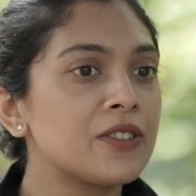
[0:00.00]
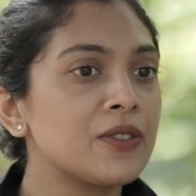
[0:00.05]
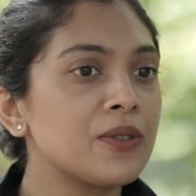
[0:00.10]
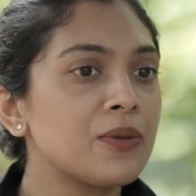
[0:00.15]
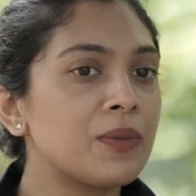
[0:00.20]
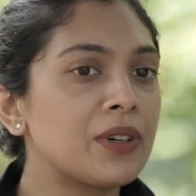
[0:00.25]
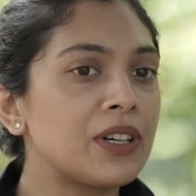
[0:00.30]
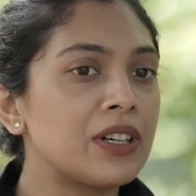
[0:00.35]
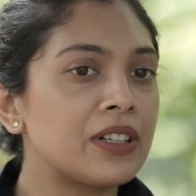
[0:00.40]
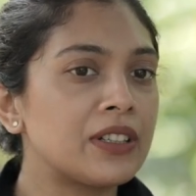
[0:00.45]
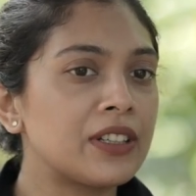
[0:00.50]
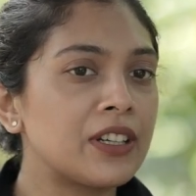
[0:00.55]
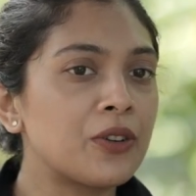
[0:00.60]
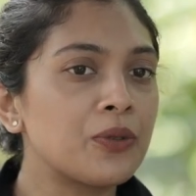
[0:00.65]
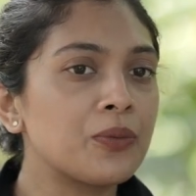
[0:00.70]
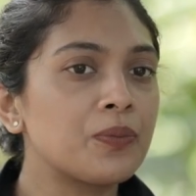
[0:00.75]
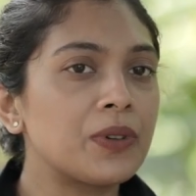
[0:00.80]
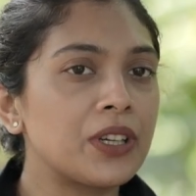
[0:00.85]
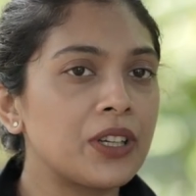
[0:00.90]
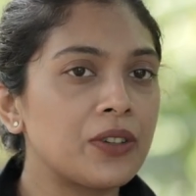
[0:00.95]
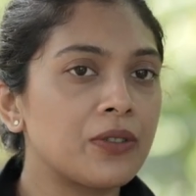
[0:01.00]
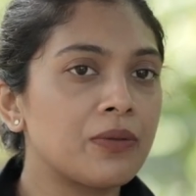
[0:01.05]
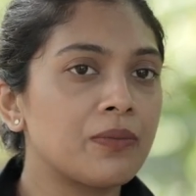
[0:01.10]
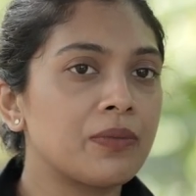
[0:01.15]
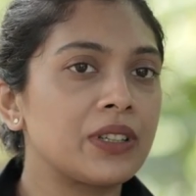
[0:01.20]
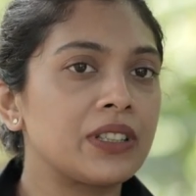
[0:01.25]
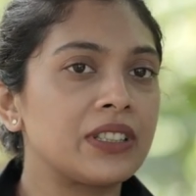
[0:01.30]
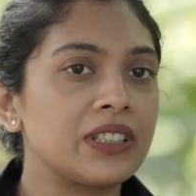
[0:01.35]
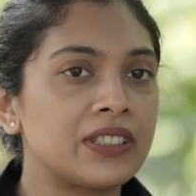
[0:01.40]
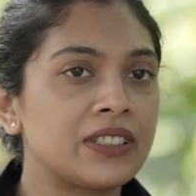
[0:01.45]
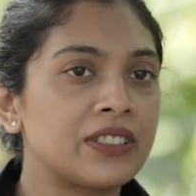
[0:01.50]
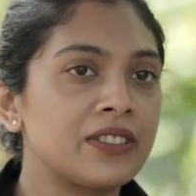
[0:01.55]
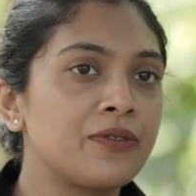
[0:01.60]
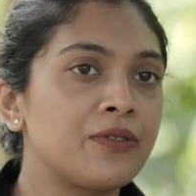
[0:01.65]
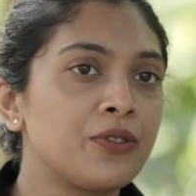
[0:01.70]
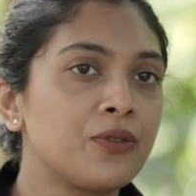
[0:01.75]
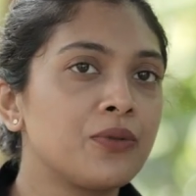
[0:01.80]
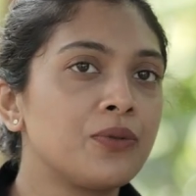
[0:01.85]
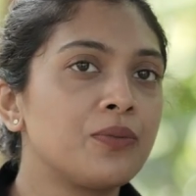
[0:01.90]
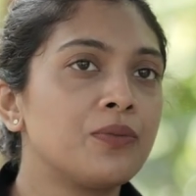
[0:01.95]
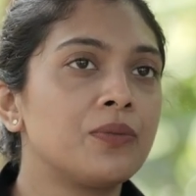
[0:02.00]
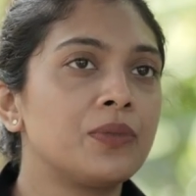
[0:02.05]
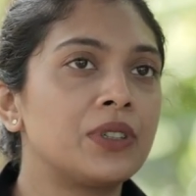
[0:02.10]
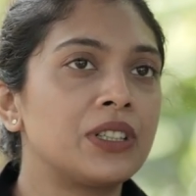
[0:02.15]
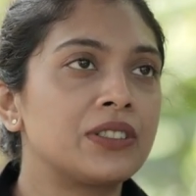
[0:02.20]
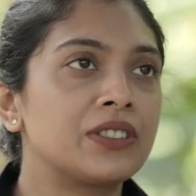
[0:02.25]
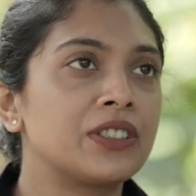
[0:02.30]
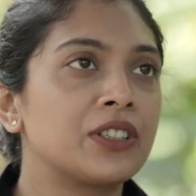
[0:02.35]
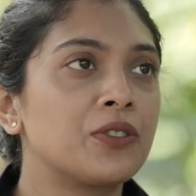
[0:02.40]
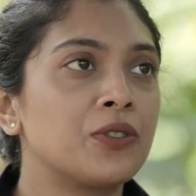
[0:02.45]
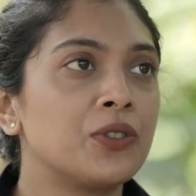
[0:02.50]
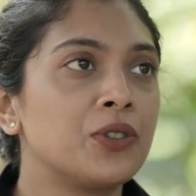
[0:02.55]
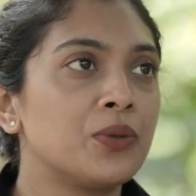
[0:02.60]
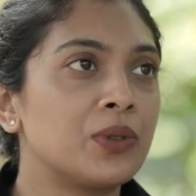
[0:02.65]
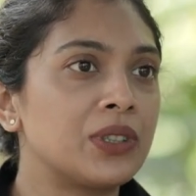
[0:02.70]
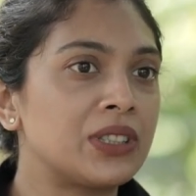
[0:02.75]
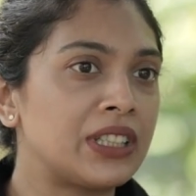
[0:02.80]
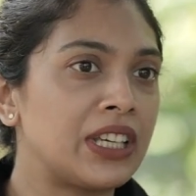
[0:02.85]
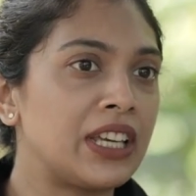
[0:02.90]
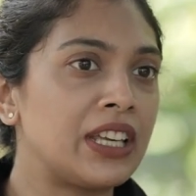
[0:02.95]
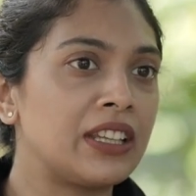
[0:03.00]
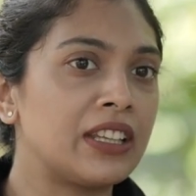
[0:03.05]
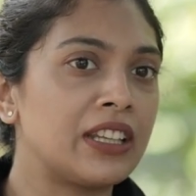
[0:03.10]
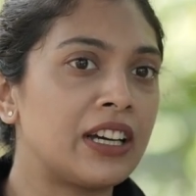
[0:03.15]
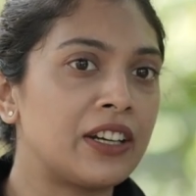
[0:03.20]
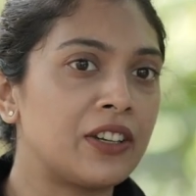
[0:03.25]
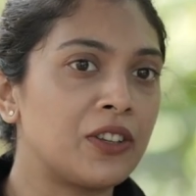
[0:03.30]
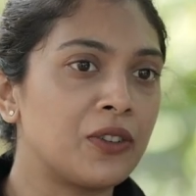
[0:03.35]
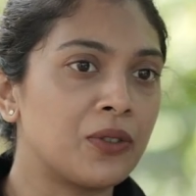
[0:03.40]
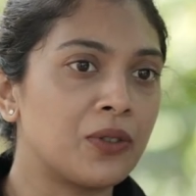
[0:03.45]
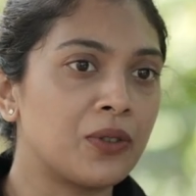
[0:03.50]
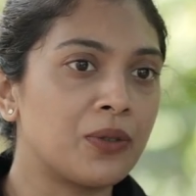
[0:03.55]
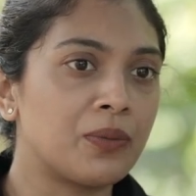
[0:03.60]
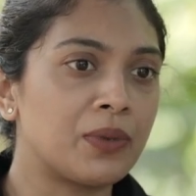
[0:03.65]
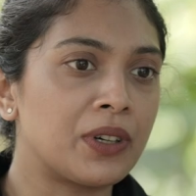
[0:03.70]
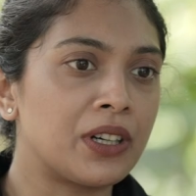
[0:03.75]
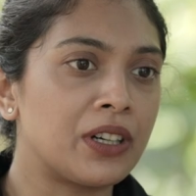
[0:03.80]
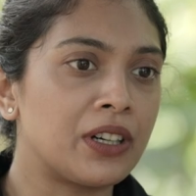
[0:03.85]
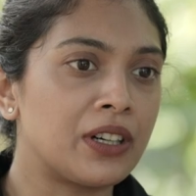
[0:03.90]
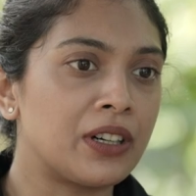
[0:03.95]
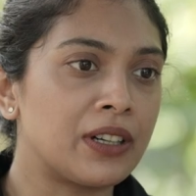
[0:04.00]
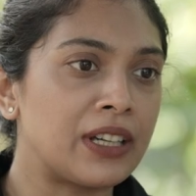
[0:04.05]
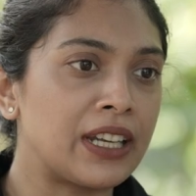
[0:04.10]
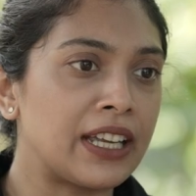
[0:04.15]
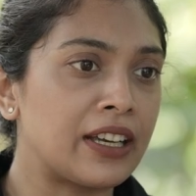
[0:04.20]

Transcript: so uh, now you know just a few minutes ago you were saying that you know uh,